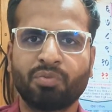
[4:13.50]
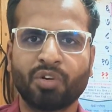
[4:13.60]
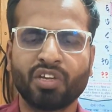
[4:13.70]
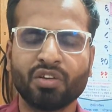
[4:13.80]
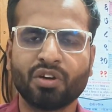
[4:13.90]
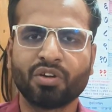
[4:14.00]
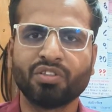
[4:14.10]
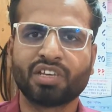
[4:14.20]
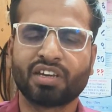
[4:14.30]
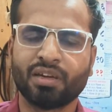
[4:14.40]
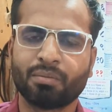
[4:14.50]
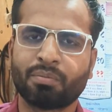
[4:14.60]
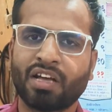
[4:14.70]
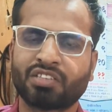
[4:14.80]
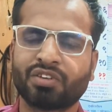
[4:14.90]
putting your username,
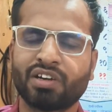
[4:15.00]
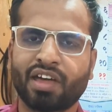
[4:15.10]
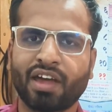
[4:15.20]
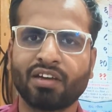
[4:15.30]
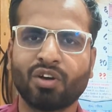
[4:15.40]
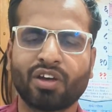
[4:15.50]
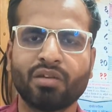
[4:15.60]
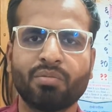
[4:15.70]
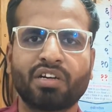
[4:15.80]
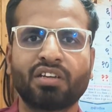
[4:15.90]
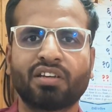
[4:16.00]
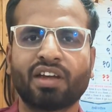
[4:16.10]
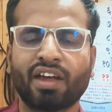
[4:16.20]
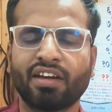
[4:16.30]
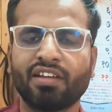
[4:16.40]
password, and login button,
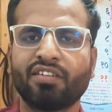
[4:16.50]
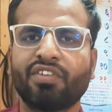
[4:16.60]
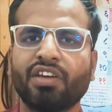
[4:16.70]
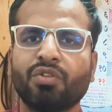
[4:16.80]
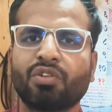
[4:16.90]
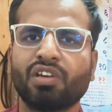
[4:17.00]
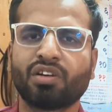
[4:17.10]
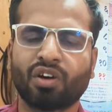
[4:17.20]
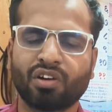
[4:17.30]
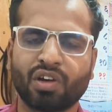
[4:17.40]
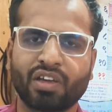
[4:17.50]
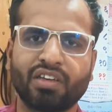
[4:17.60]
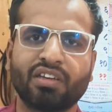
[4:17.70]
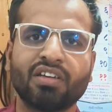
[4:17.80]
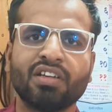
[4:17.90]
and when you click on
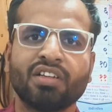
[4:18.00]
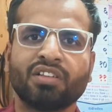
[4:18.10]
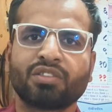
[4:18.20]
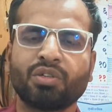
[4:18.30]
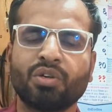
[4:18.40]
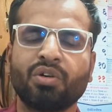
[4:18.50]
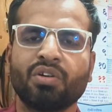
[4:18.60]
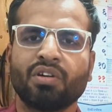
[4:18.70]
login, so